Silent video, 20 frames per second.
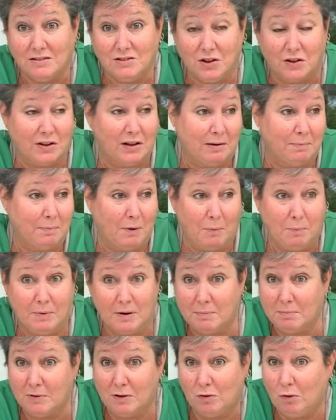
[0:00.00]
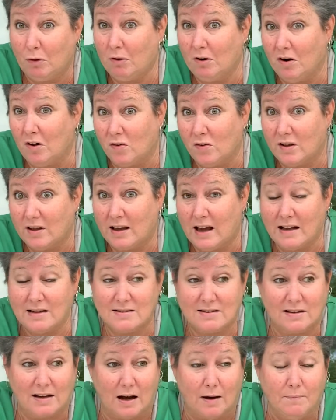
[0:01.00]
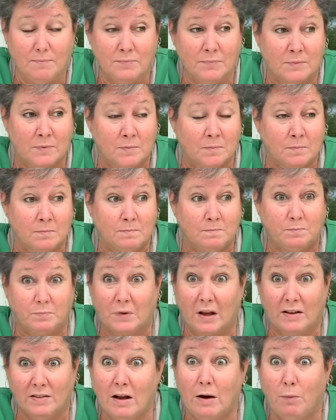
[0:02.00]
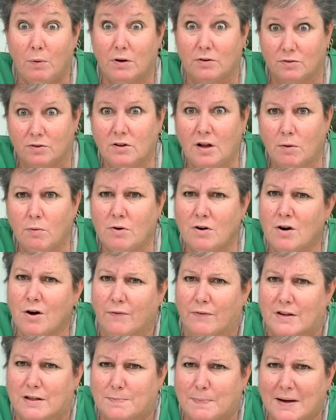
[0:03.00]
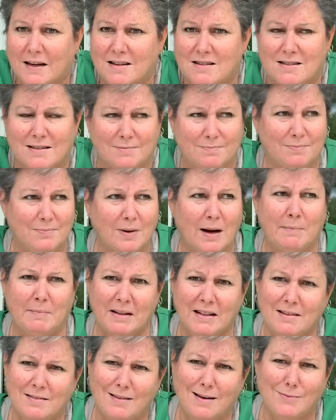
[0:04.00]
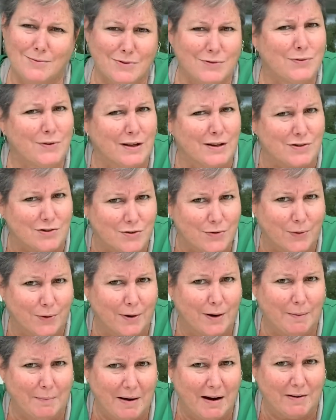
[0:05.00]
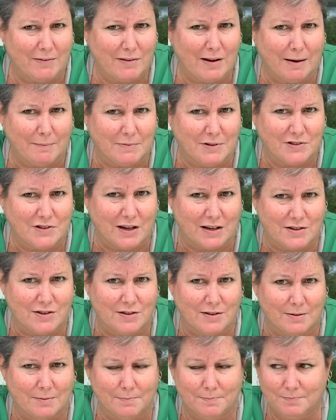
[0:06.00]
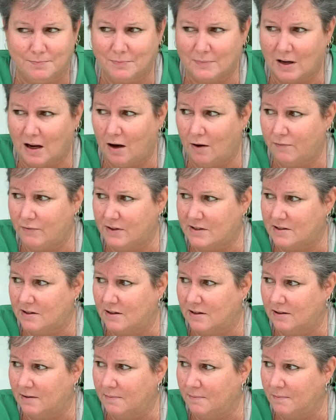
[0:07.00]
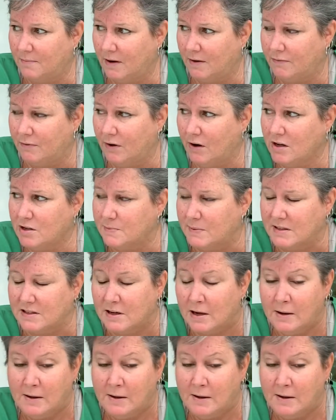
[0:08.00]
So they opened up the door, and all the guests come, and they were nervous because that was really a short amount of time to change the outfits of their husbands.